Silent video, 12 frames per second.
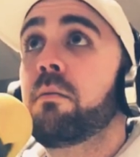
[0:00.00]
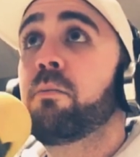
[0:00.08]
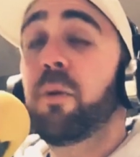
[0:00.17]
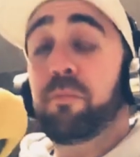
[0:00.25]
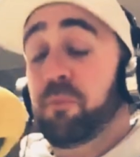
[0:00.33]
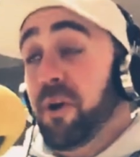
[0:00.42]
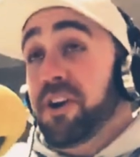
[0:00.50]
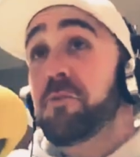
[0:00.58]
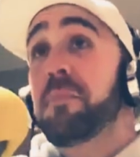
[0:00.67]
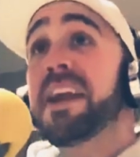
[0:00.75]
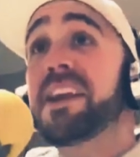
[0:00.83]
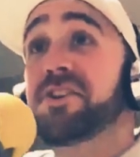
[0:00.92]
What do you
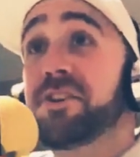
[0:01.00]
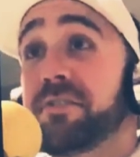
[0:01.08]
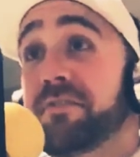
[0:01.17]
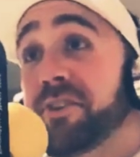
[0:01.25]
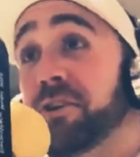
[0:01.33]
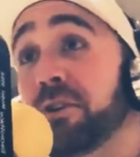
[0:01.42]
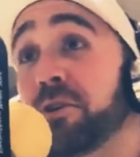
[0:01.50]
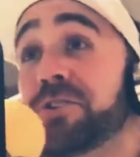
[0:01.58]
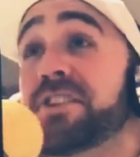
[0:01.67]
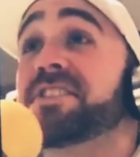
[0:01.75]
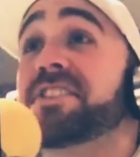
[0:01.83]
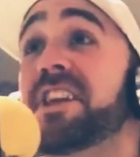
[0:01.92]
mean? You're
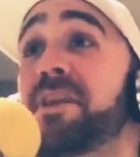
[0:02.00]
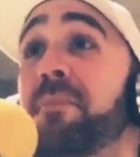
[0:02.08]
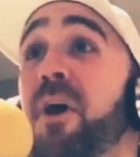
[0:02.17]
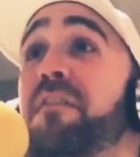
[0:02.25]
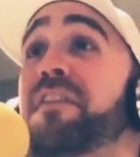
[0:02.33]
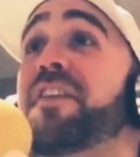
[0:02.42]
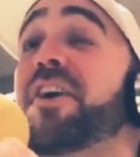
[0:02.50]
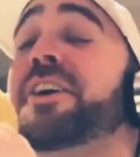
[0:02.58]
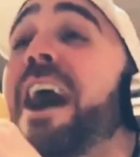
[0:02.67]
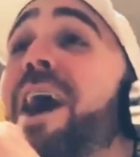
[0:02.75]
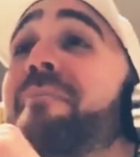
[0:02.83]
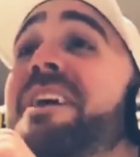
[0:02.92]
losing sleep over their
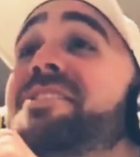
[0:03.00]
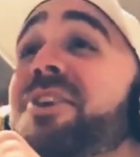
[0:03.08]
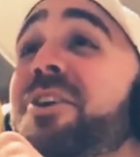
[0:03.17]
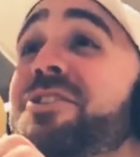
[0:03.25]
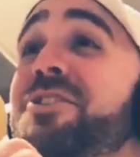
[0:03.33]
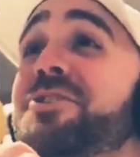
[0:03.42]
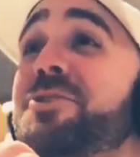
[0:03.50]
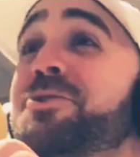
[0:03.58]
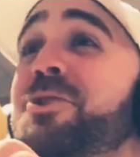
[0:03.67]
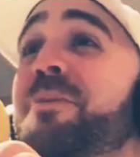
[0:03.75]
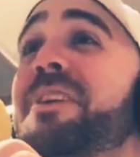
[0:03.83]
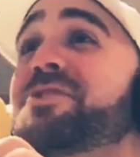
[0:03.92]
comments on your
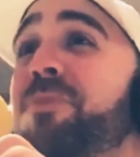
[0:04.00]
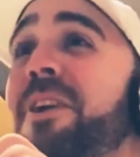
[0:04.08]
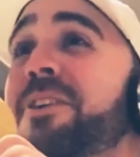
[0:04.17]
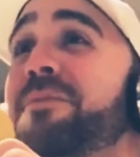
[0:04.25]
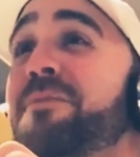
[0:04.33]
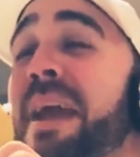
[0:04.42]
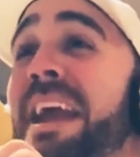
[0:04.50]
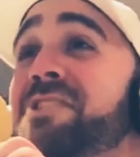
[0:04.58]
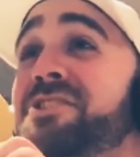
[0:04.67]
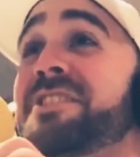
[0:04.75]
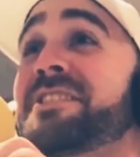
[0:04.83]
YouTube and Twitter pages.